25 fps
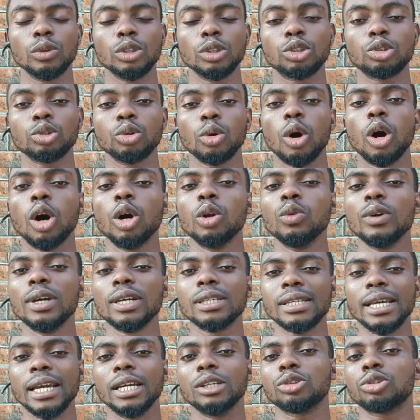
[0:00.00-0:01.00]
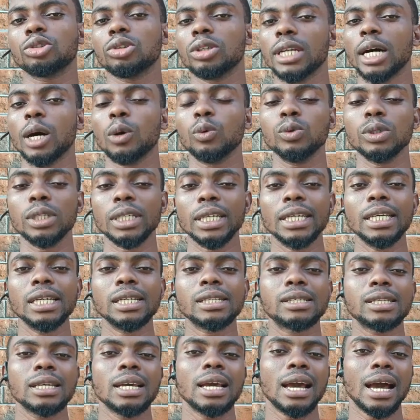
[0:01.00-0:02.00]
we should always ensure that we
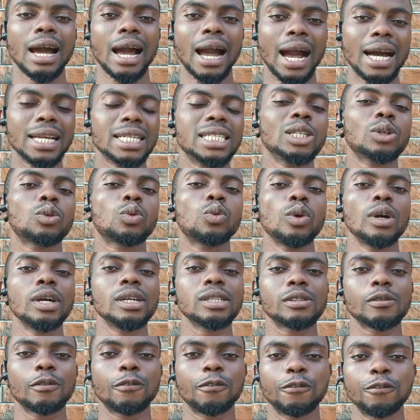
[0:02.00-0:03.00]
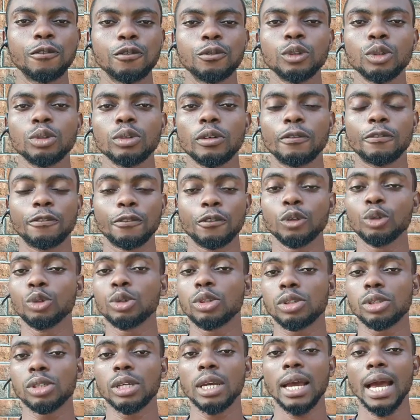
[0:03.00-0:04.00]
eat adequate
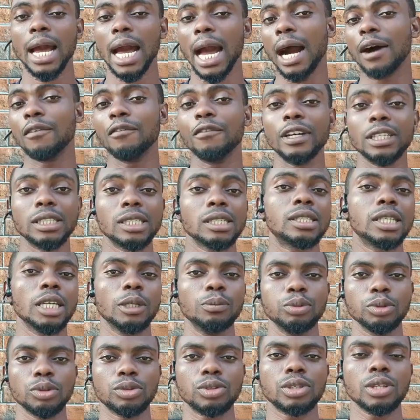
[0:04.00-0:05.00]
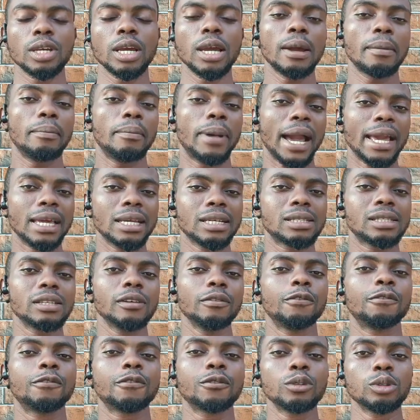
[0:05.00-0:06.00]
fruits and vegetables. By
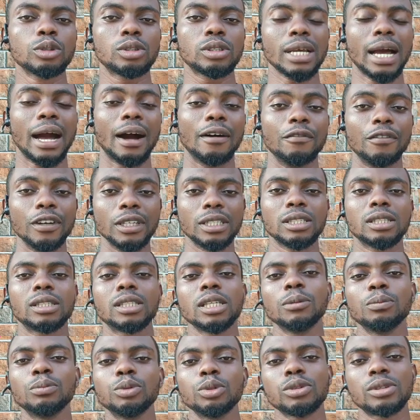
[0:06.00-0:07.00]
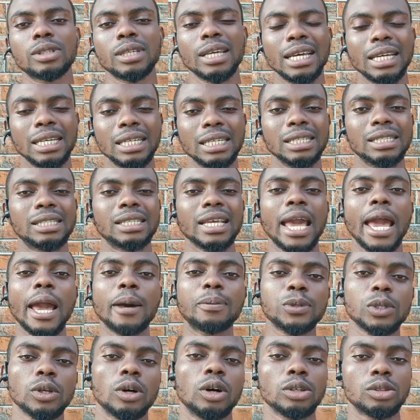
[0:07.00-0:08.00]
eating fruits and vegetables, it
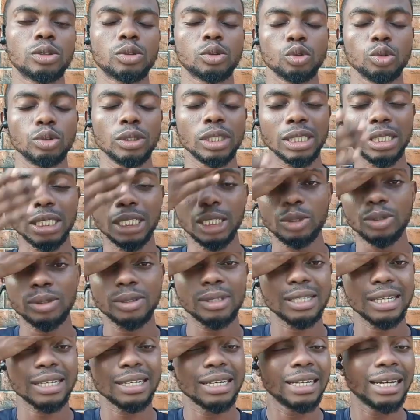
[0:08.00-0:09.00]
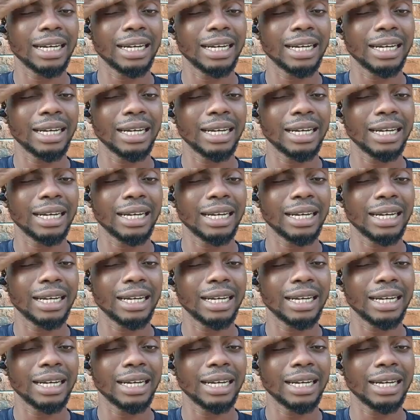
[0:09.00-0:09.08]
helps us to reduce